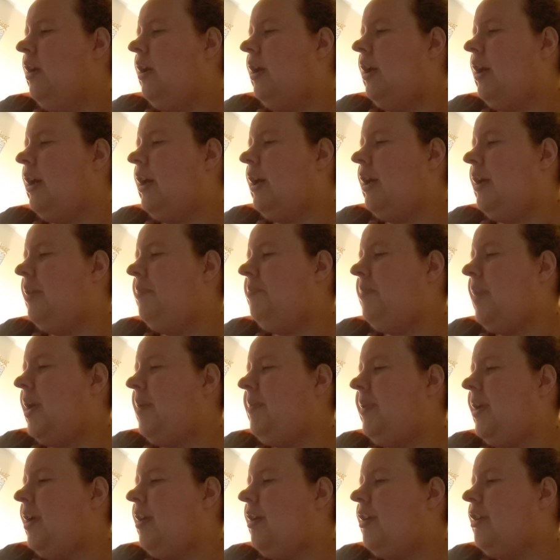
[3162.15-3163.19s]
Uh,
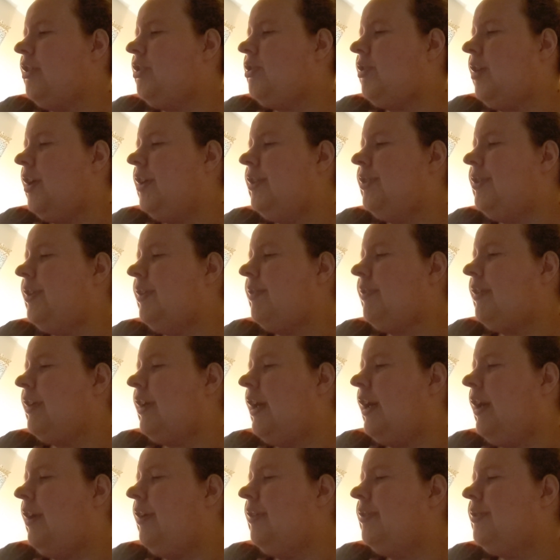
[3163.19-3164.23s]
maybe I'll try something
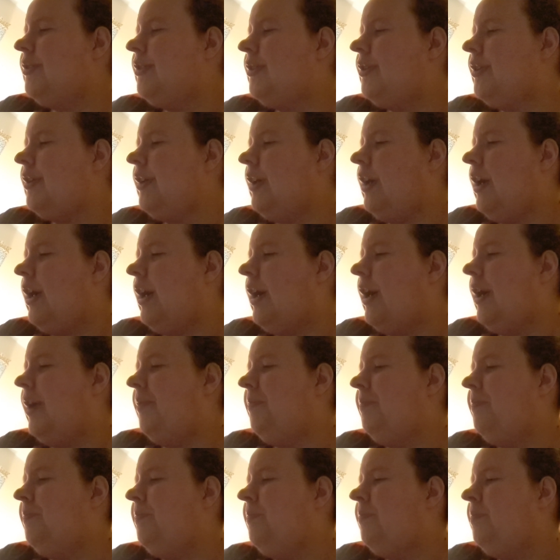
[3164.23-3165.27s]
else.
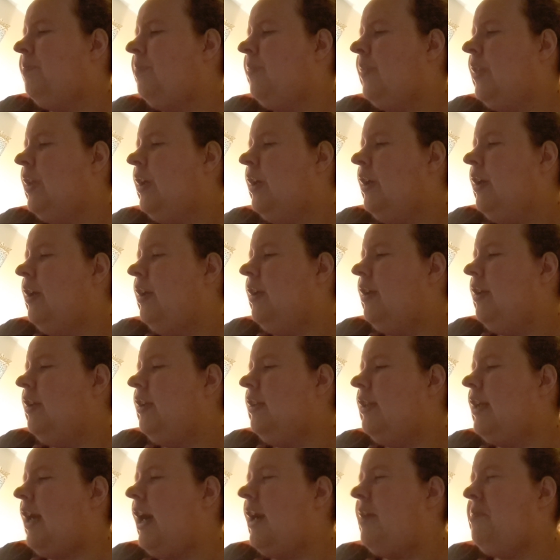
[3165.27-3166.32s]
Um,
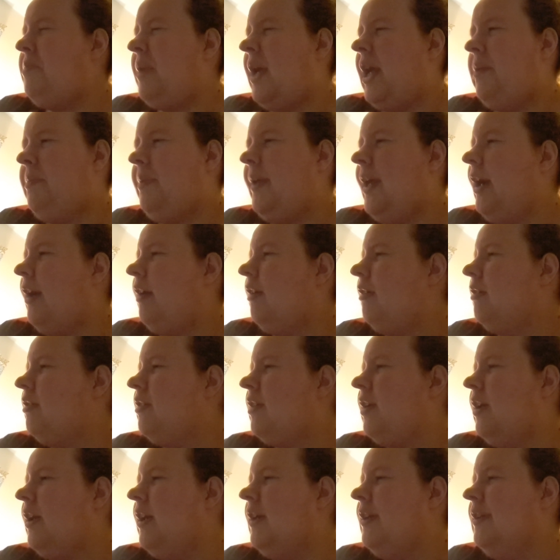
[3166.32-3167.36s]
not PayPal,
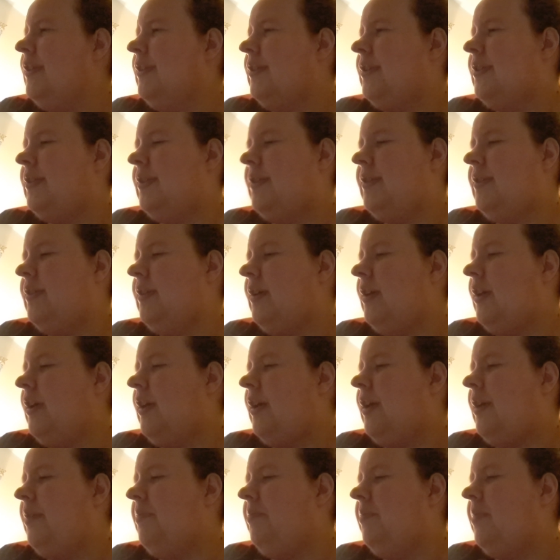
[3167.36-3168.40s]
because
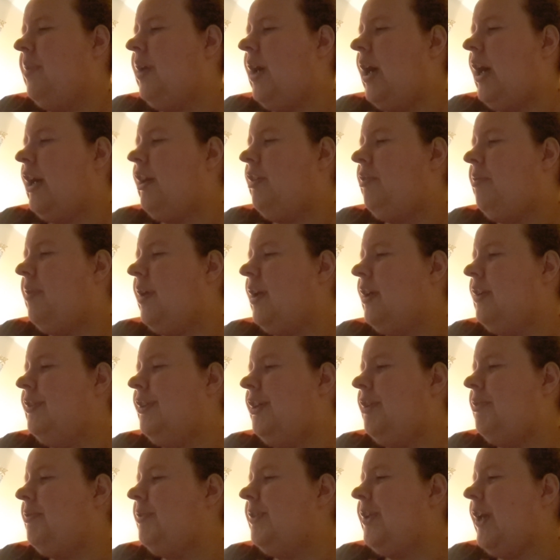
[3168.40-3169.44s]
um, I don't want to
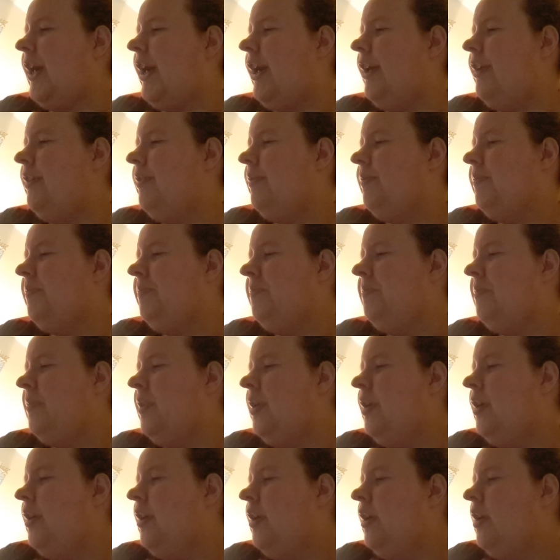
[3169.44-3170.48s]
deal with that.
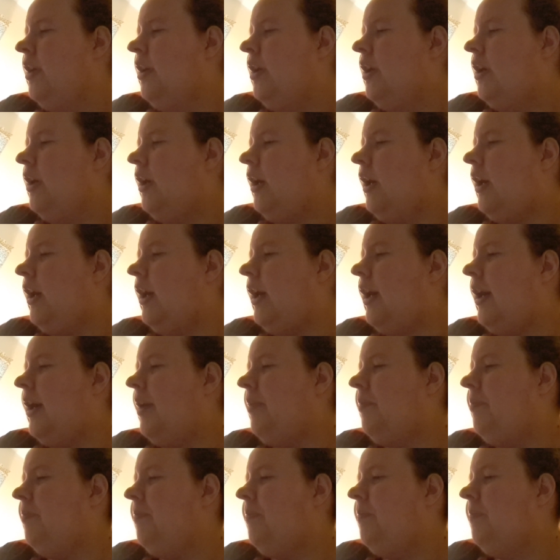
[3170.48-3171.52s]

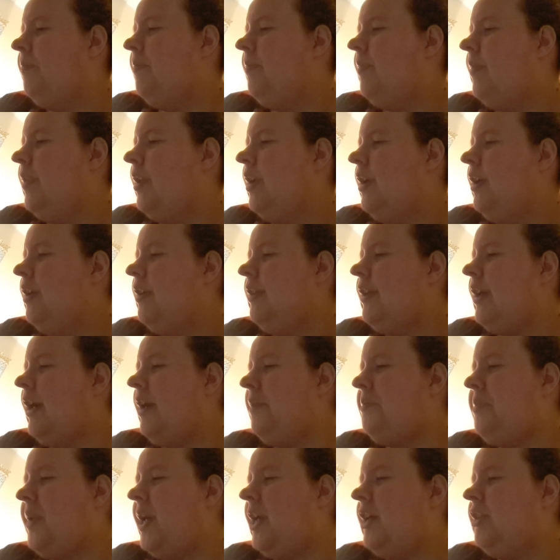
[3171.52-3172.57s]
Um,
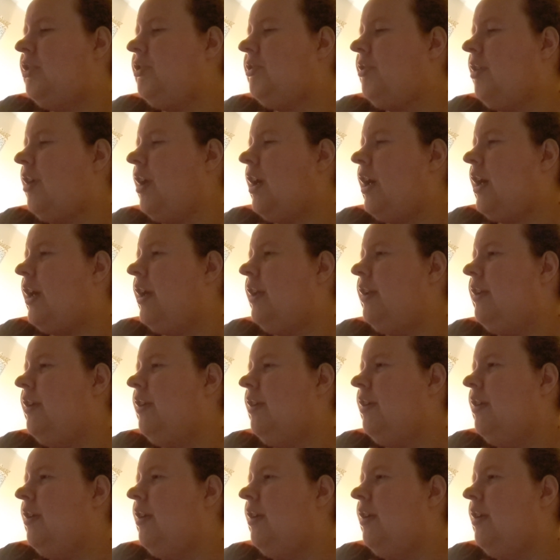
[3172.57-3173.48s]
not Patreon.